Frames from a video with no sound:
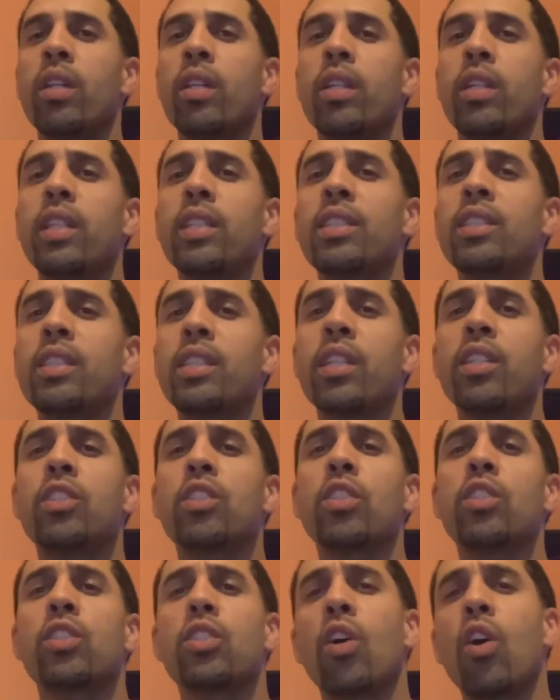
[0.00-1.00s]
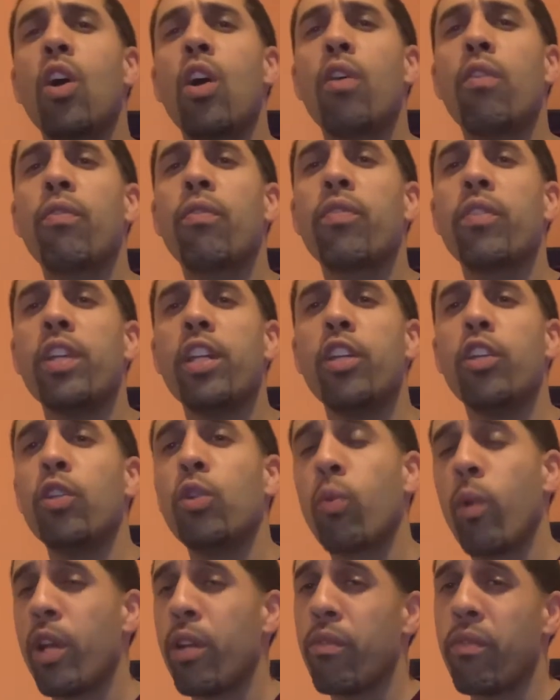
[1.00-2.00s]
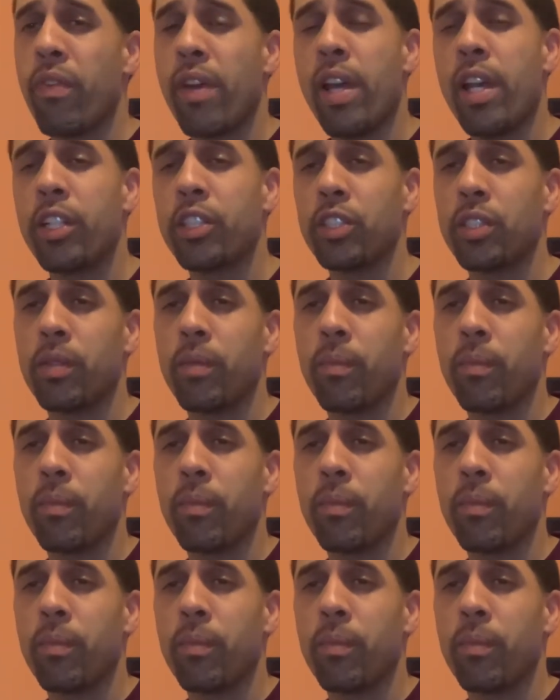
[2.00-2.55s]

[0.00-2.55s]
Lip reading: This sends us off in great fashion.